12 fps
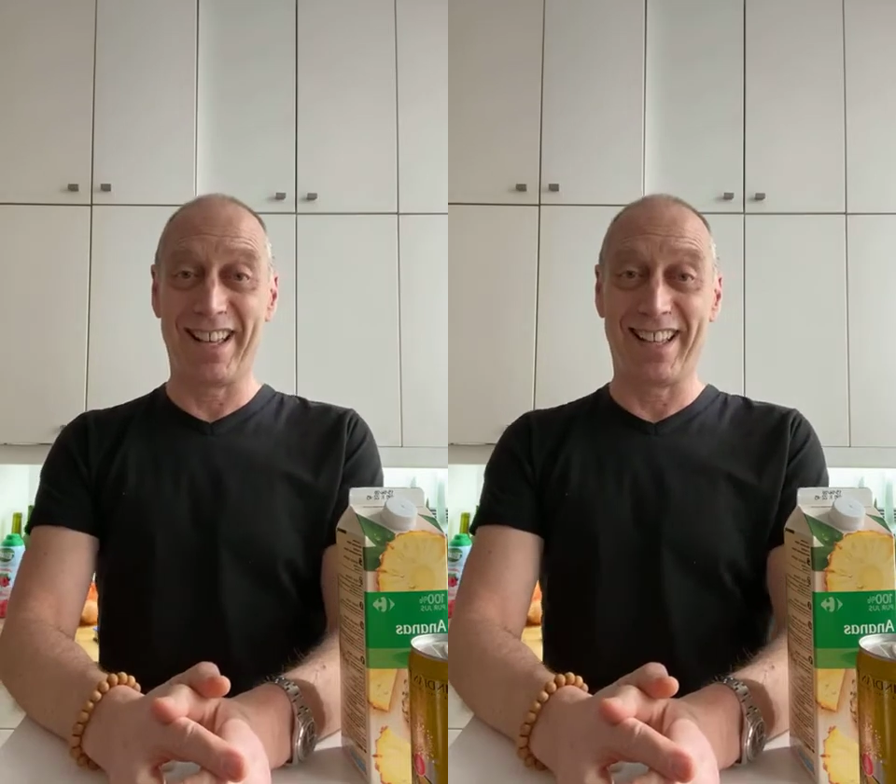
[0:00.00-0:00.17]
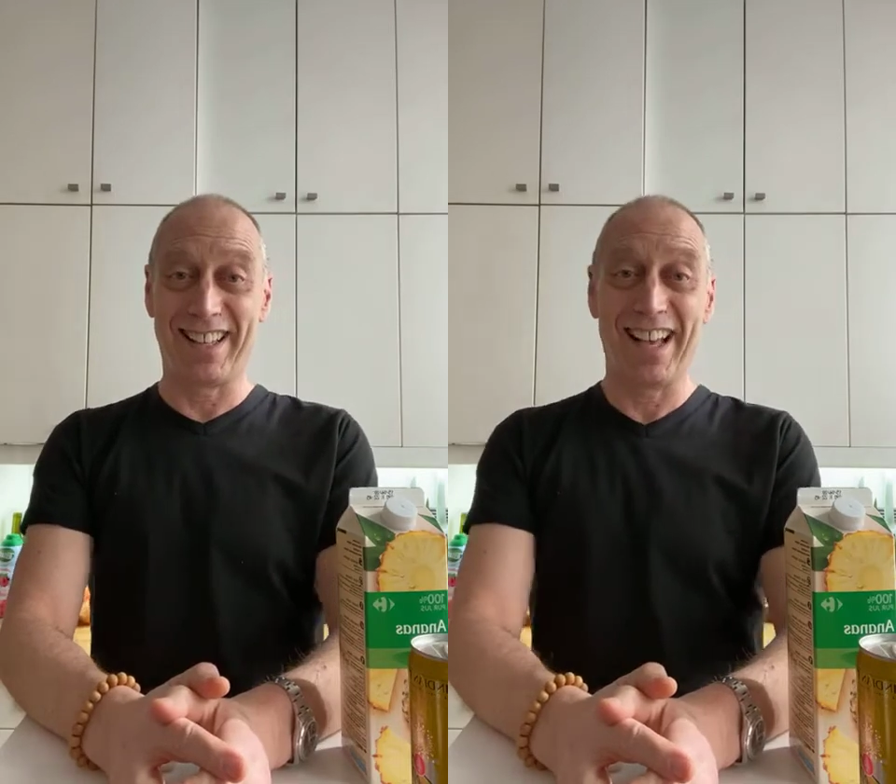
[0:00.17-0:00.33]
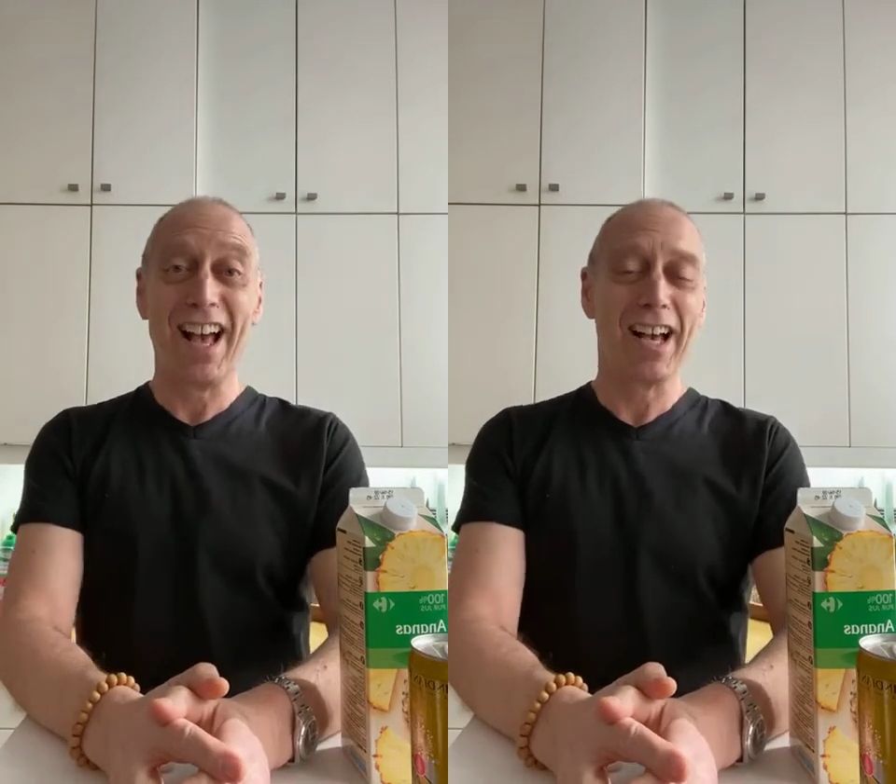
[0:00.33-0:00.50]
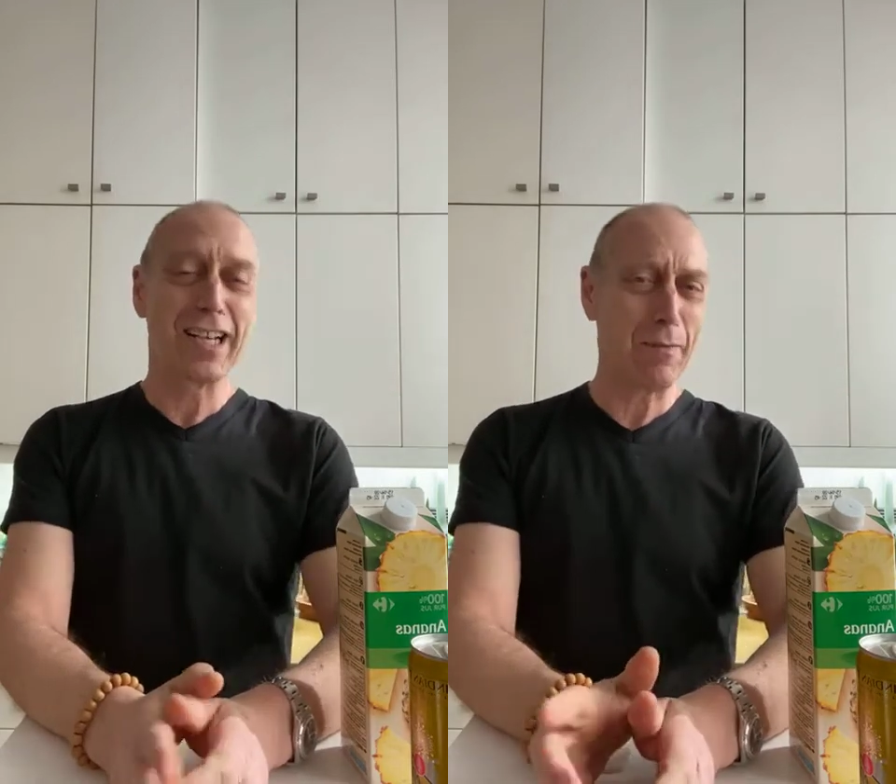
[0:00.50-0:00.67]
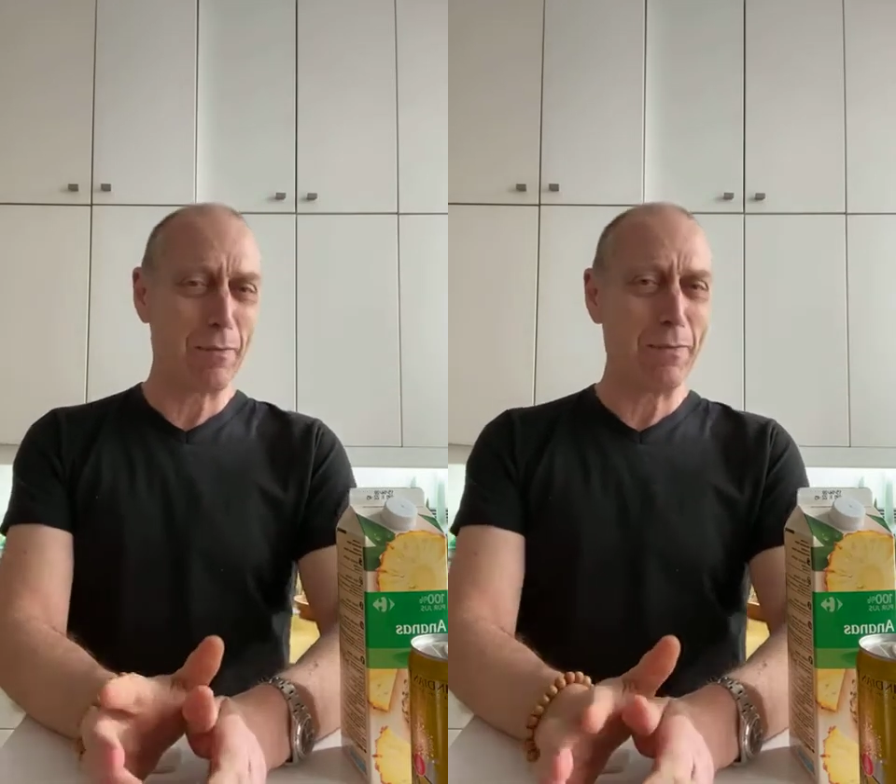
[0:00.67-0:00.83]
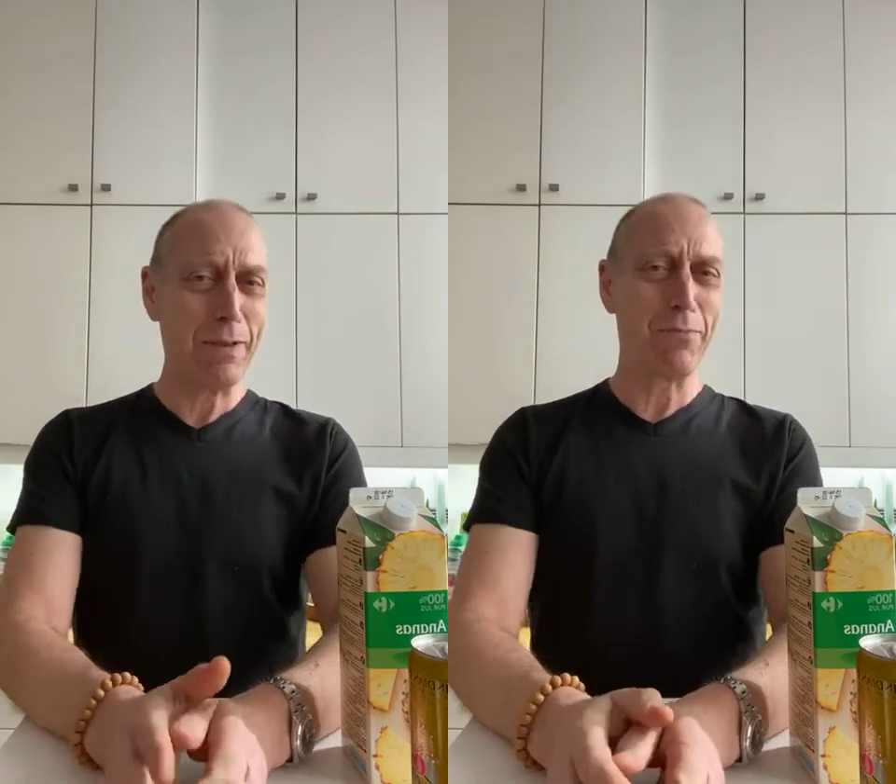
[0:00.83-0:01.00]
A
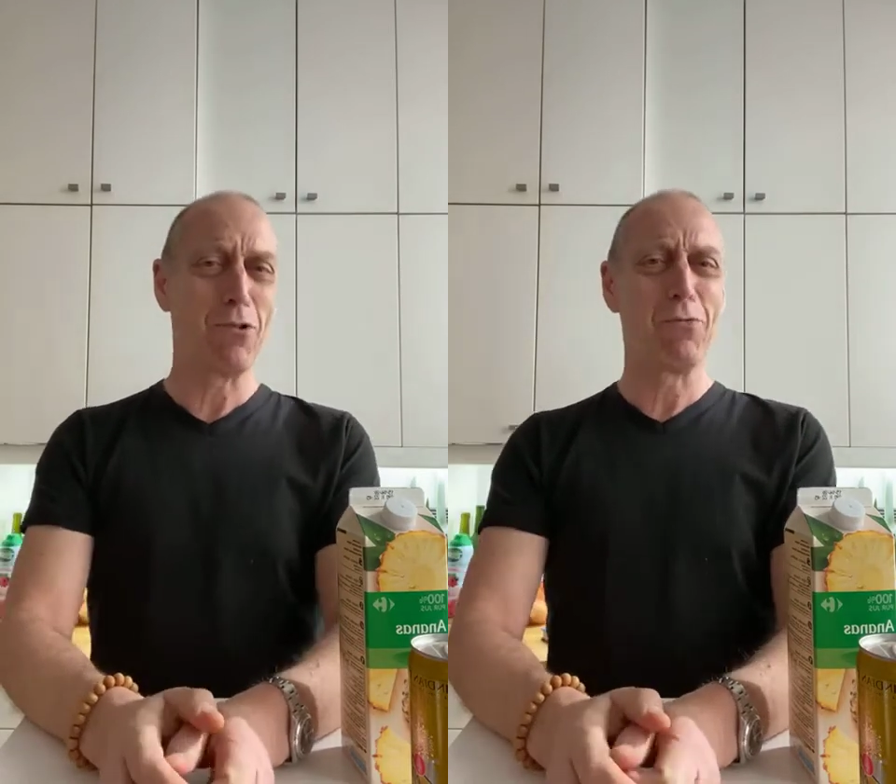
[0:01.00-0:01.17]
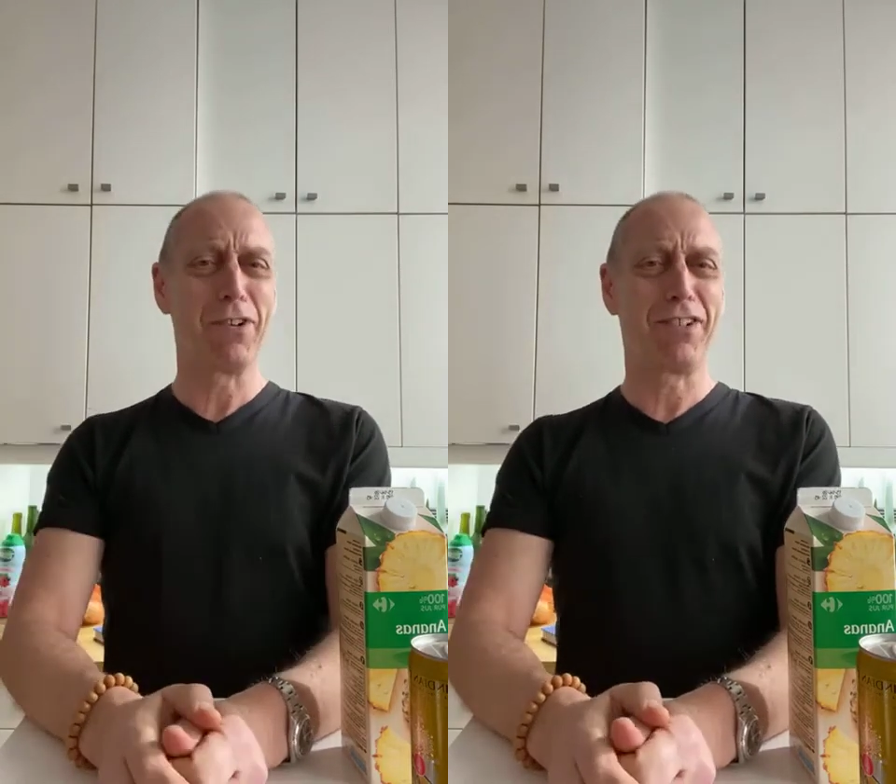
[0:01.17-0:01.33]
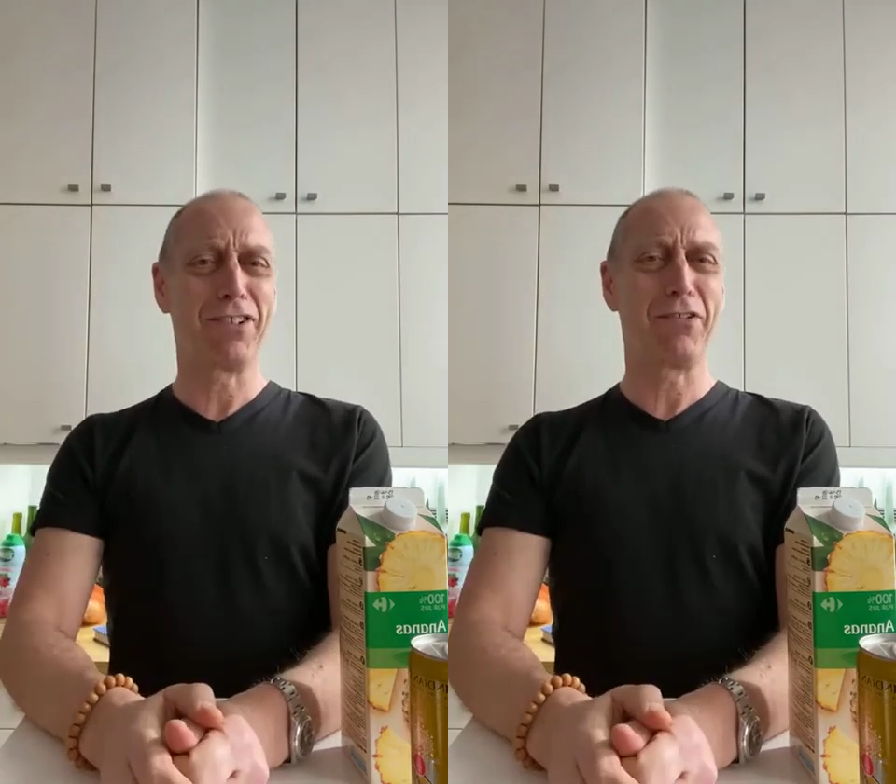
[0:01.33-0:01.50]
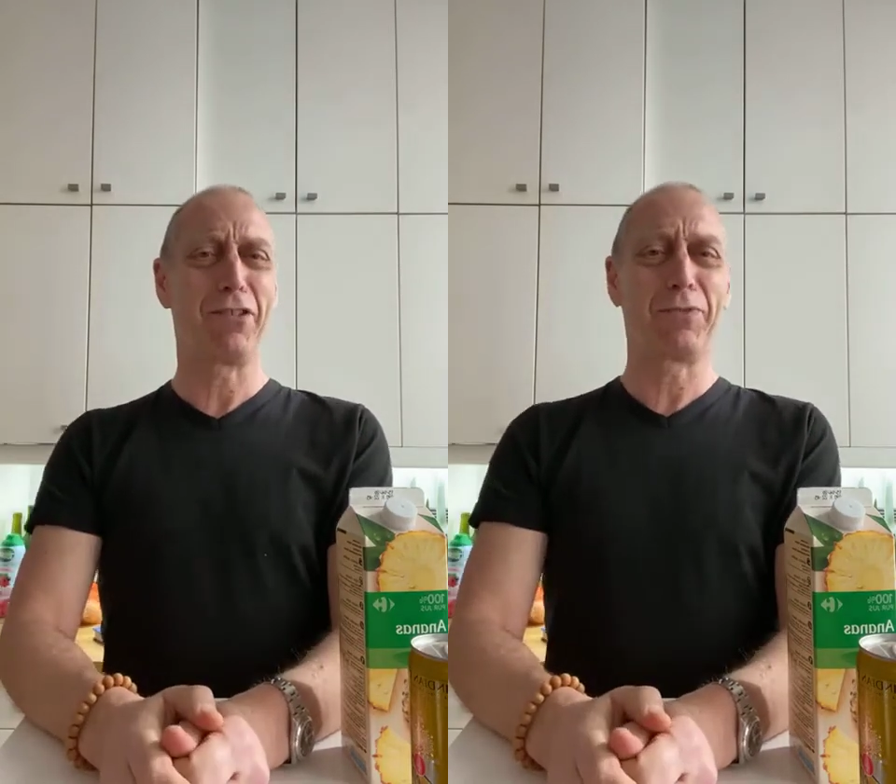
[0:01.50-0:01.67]
couple people weren't so